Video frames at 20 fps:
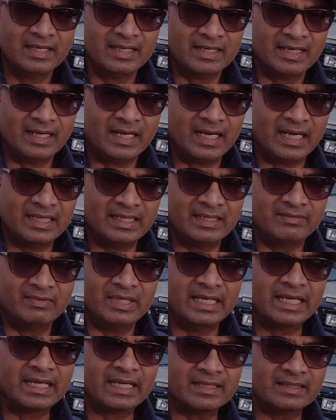I'll leave a
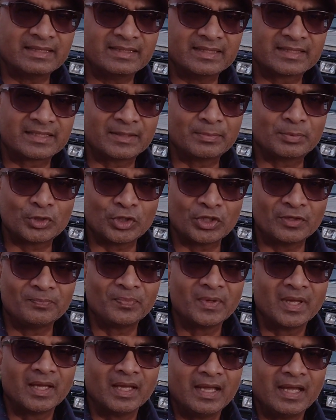link in the description.
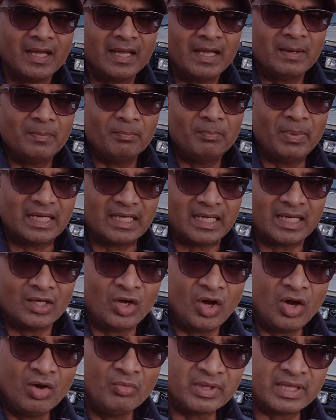But
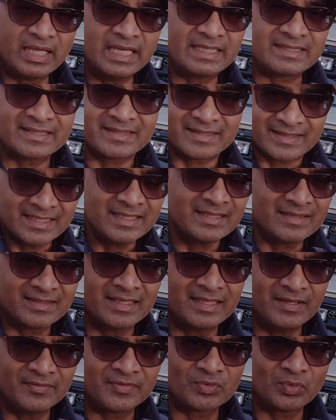along with it, since
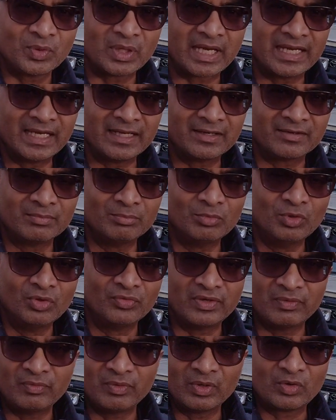the diffs were getting
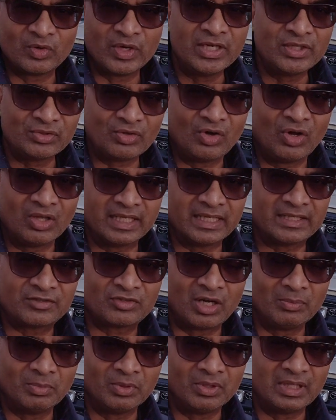removed and we were going to all that
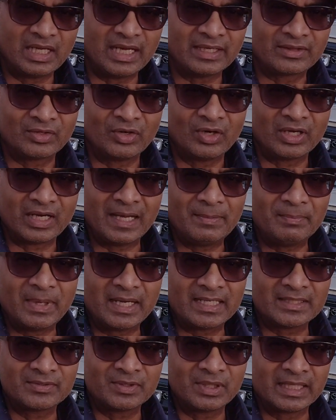trouble, I thought I
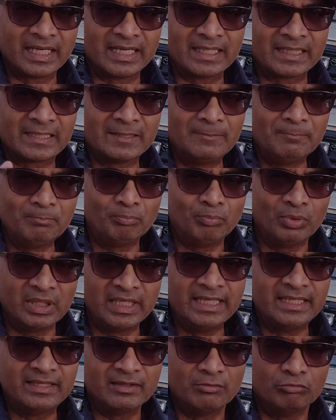might as well get a
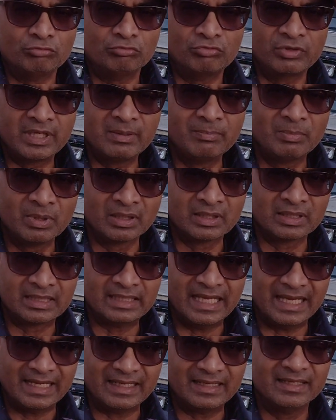complete
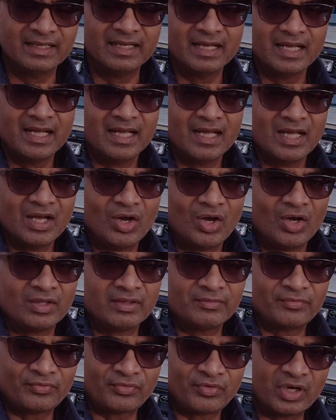rebuild done
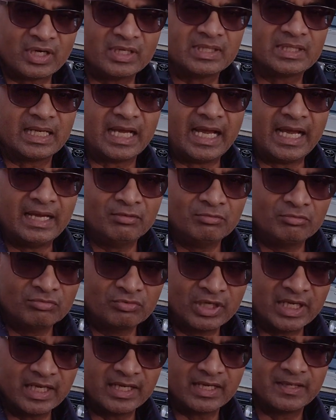on the front
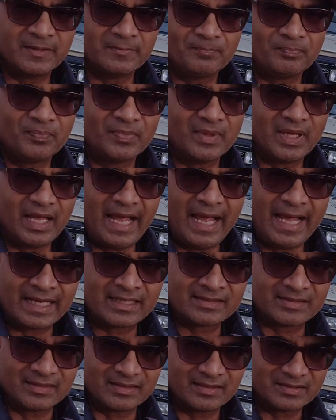and rear
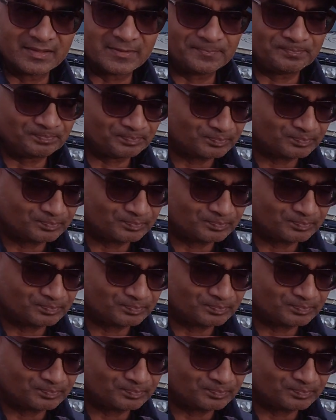axles.